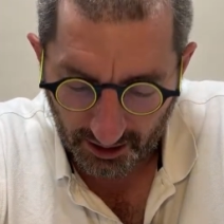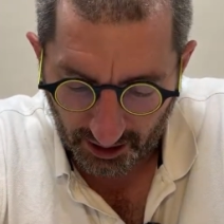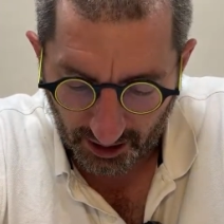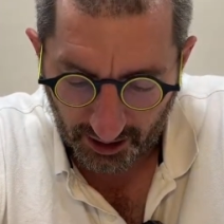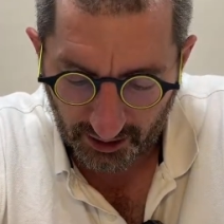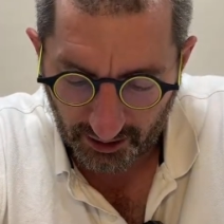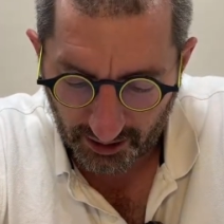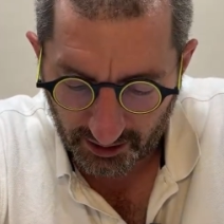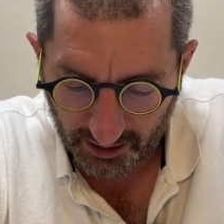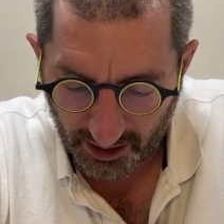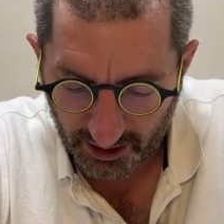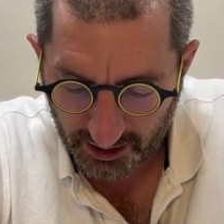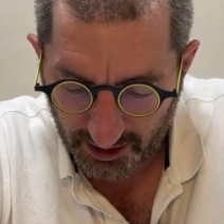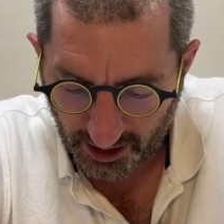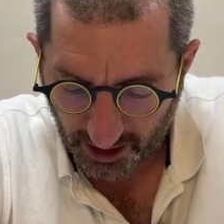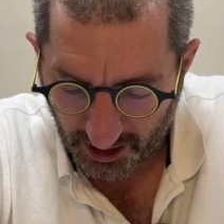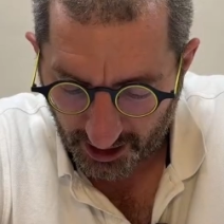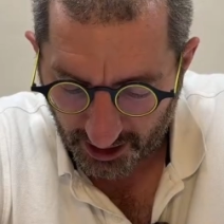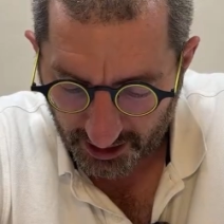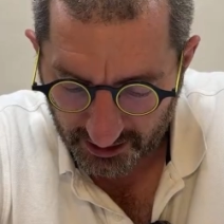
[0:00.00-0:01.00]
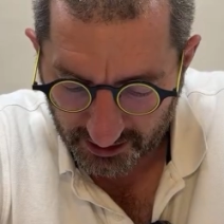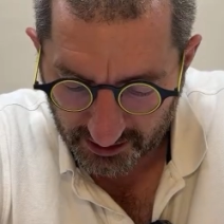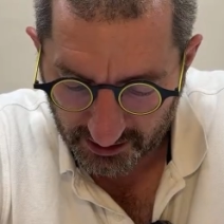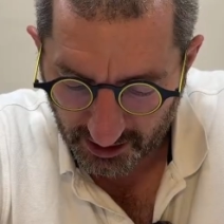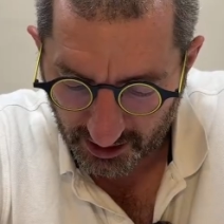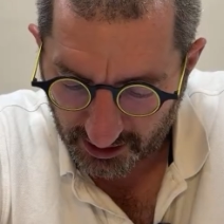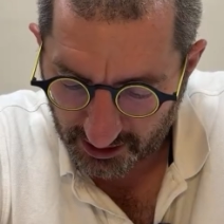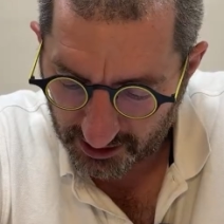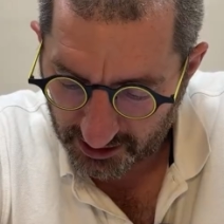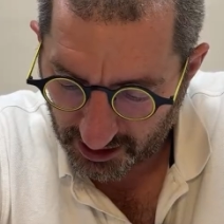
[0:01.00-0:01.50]
And then he adds, and
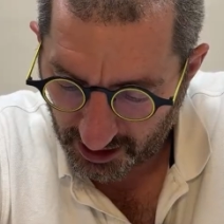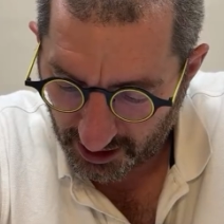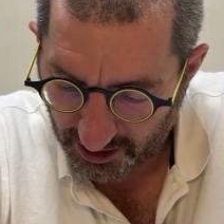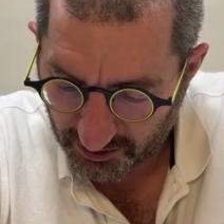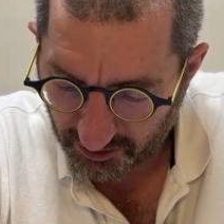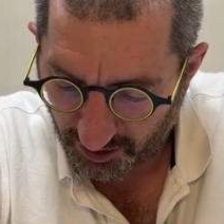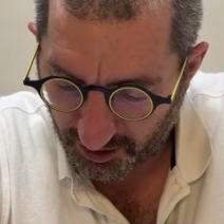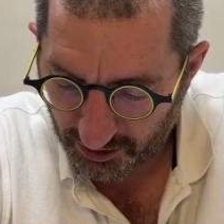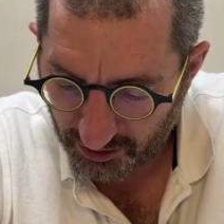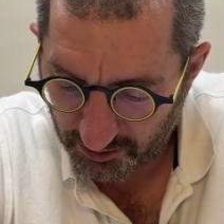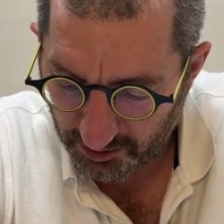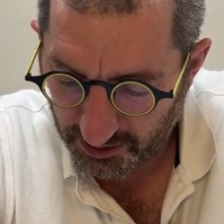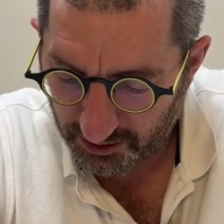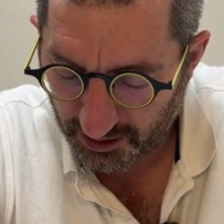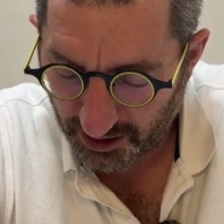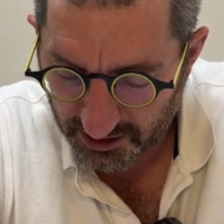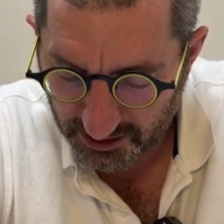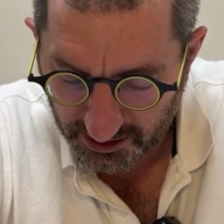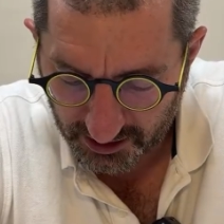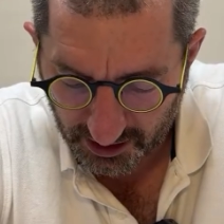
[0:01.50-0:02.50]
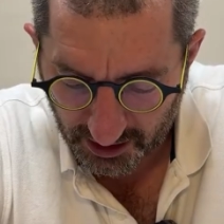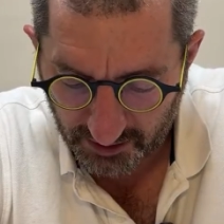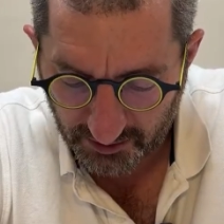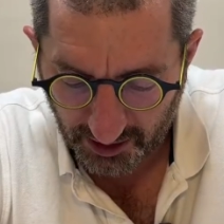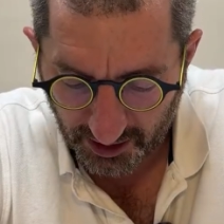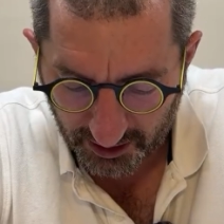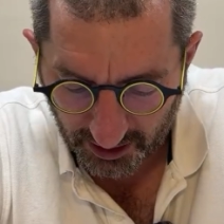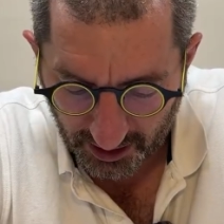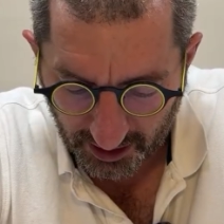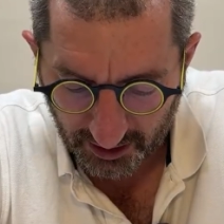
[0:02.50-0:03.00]
he says, "Vayu mitchazkim
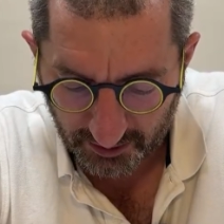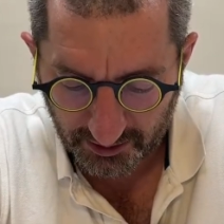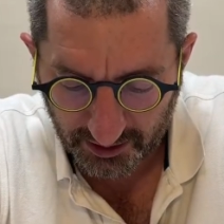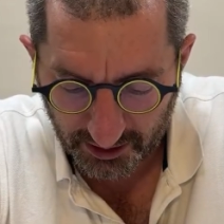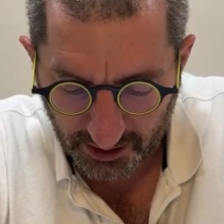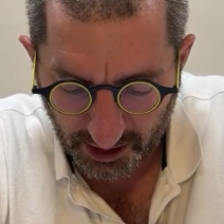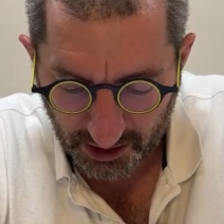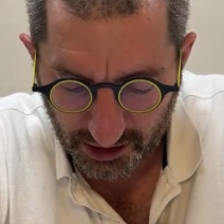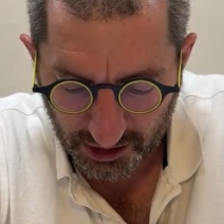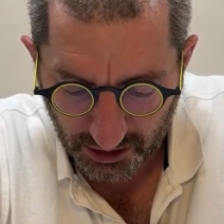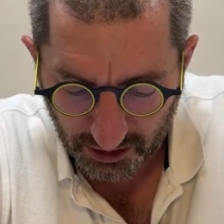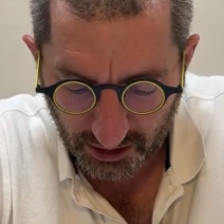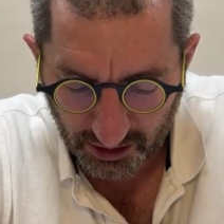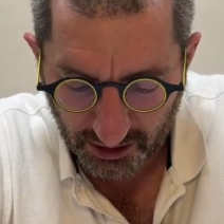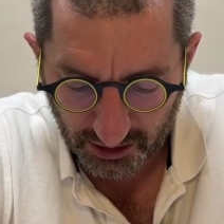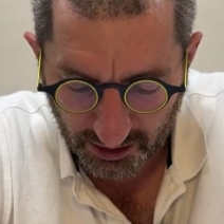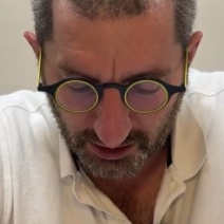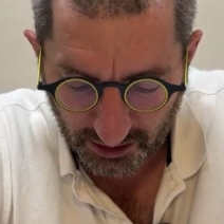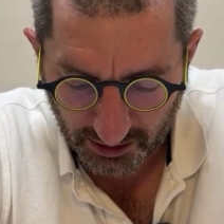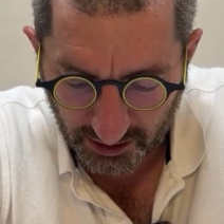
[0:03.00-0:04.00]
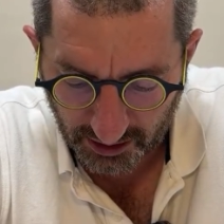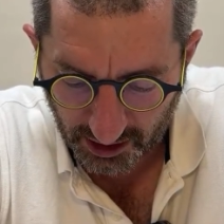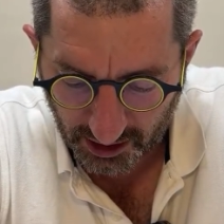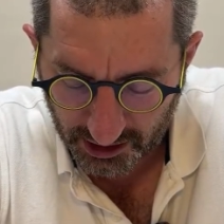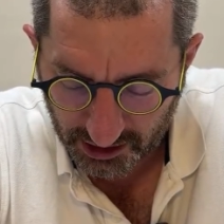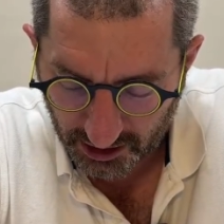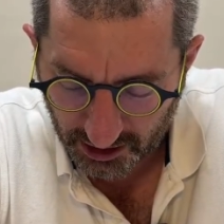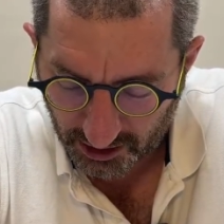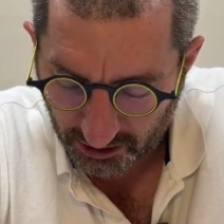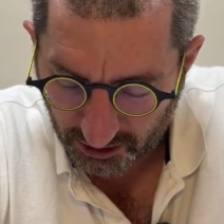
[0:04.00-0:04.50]
al am kedei
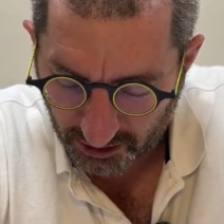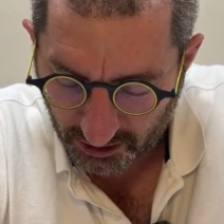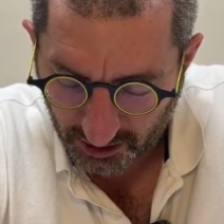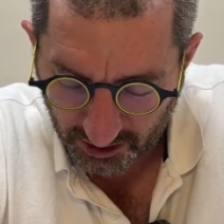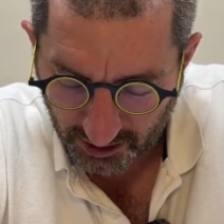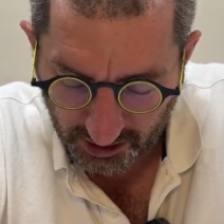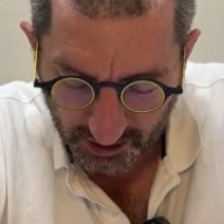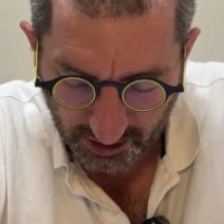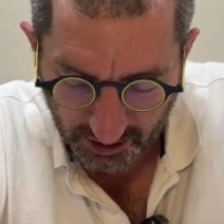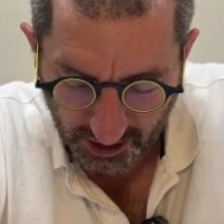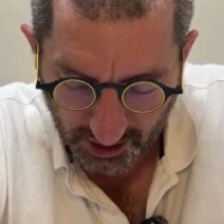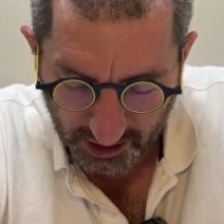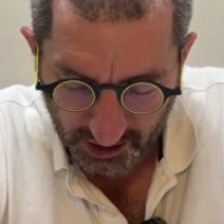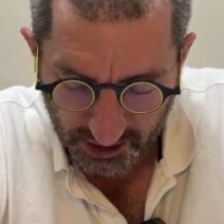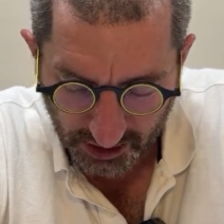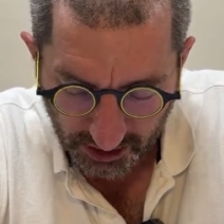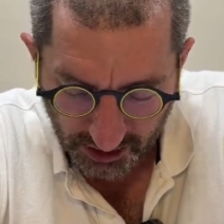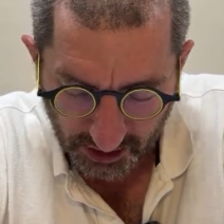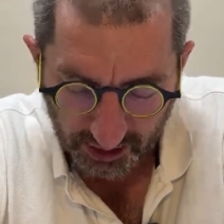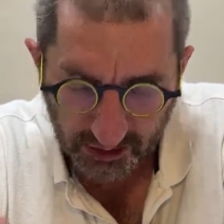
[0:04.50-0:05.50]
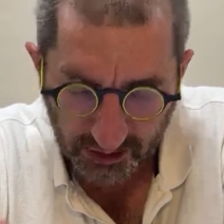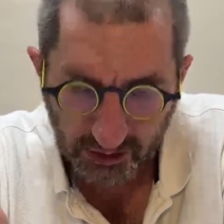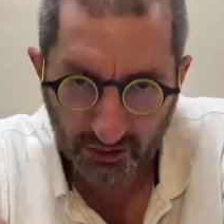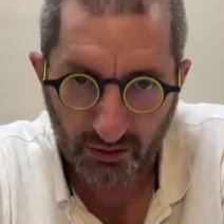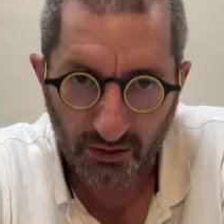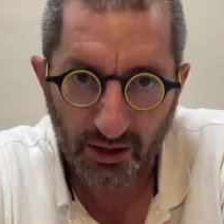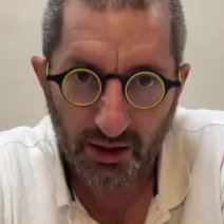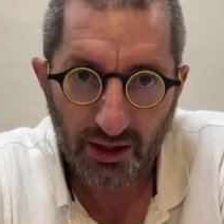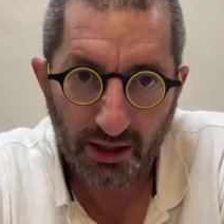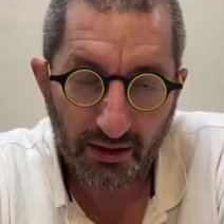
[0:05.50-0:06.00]

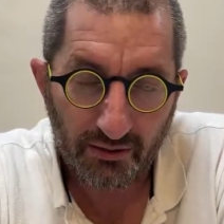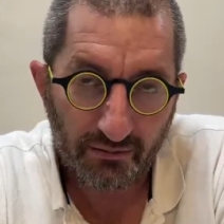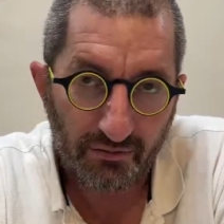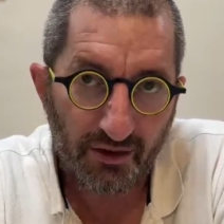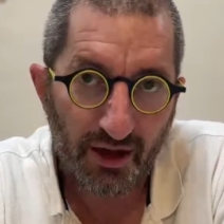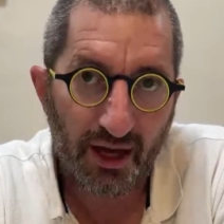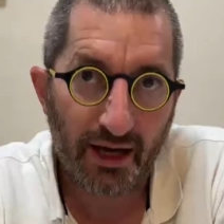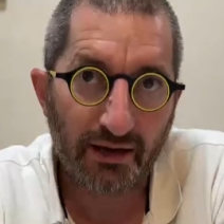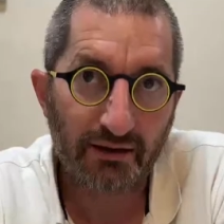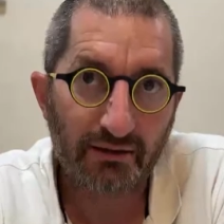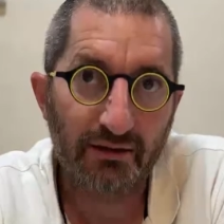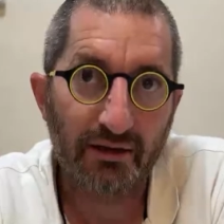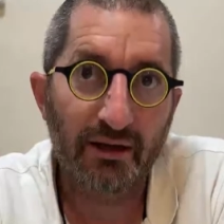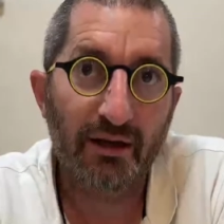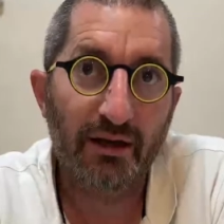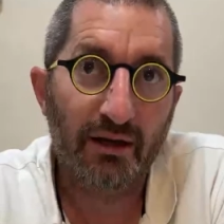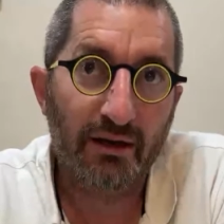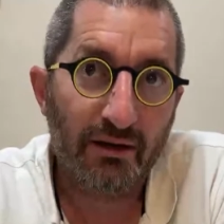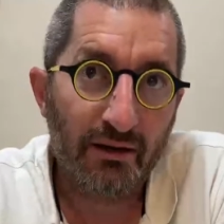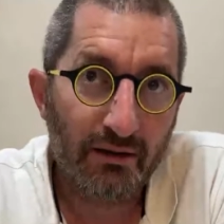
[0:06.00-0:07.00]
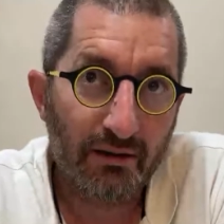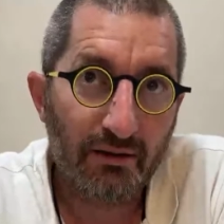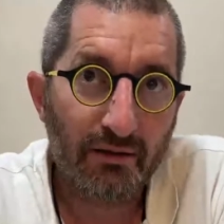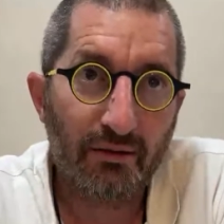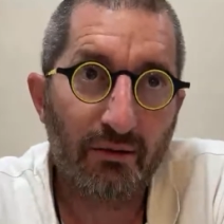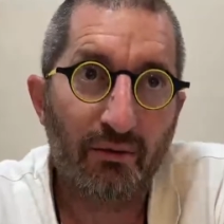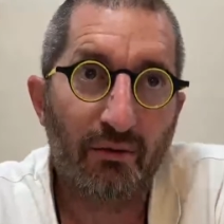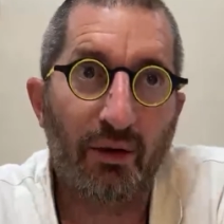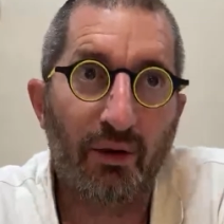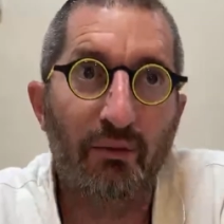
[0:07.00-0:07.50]
sheyitu." In fact,
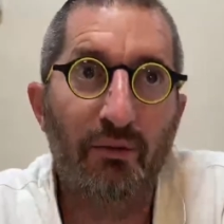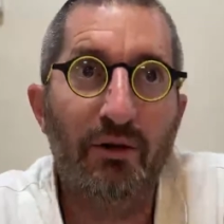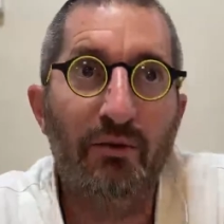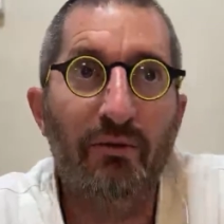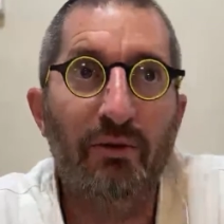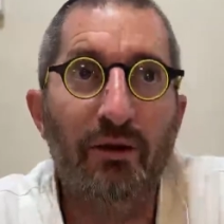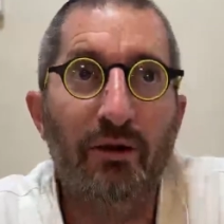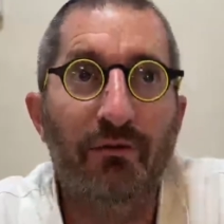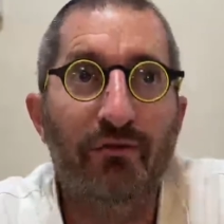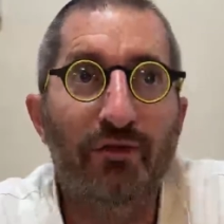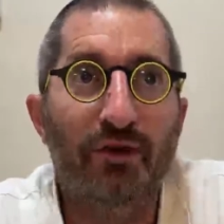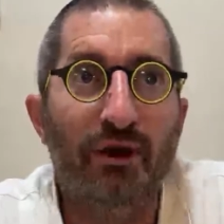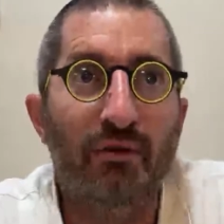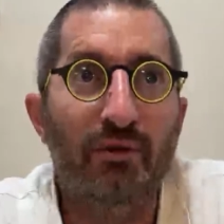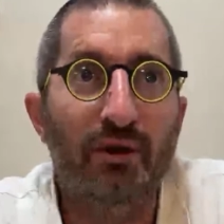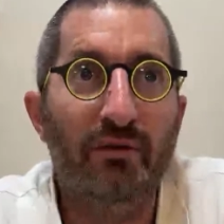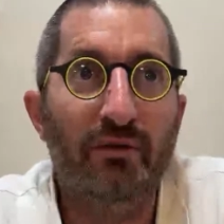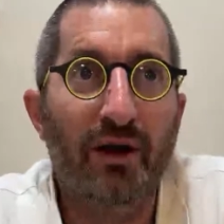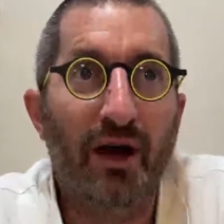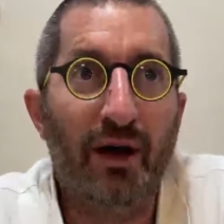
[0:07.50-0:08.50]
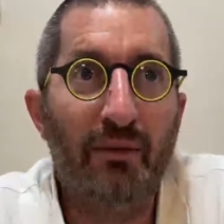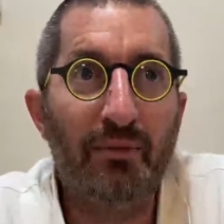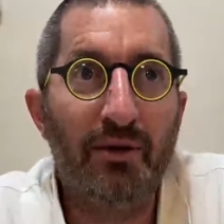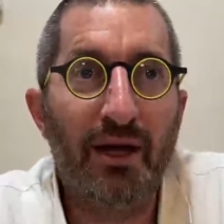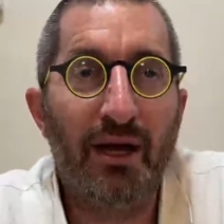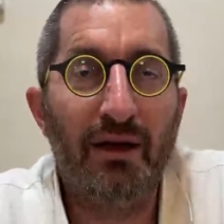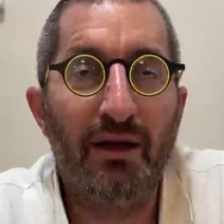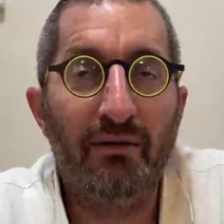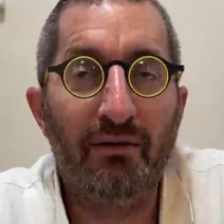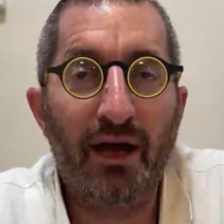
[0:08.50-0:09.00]
what would we have thought would have
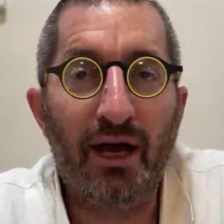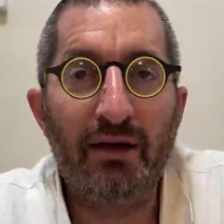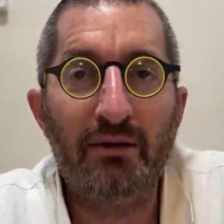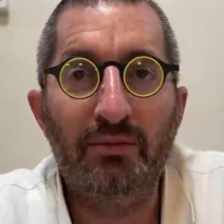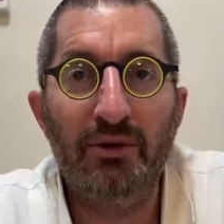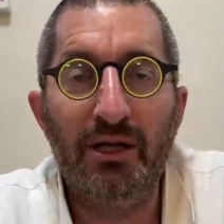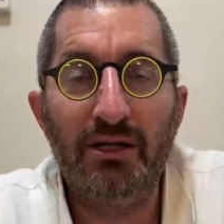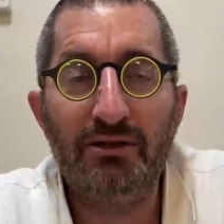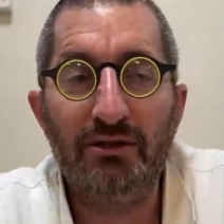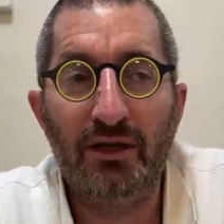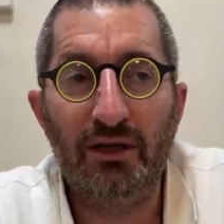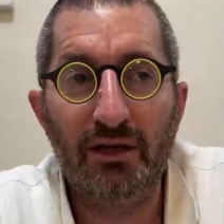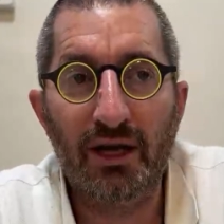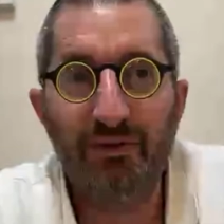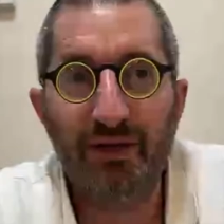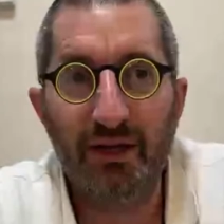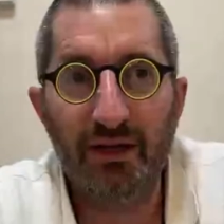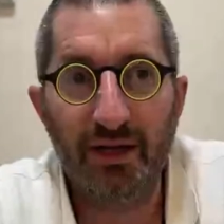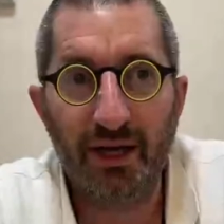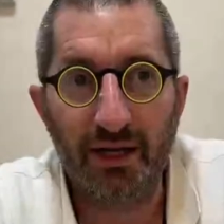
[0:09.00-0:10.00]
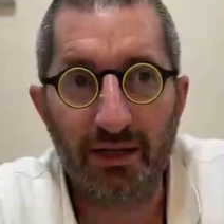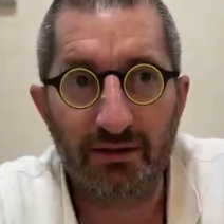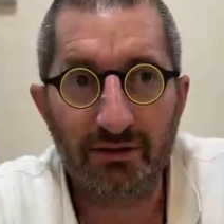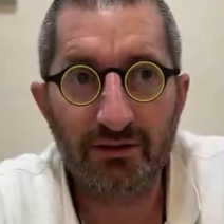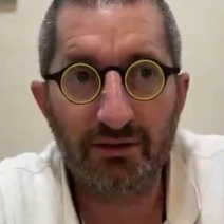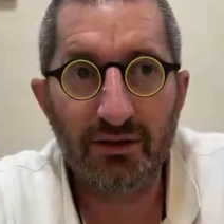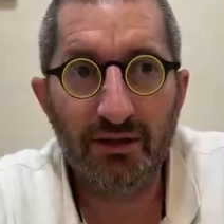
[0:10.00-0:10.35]
happened if had Bnei Israel left at night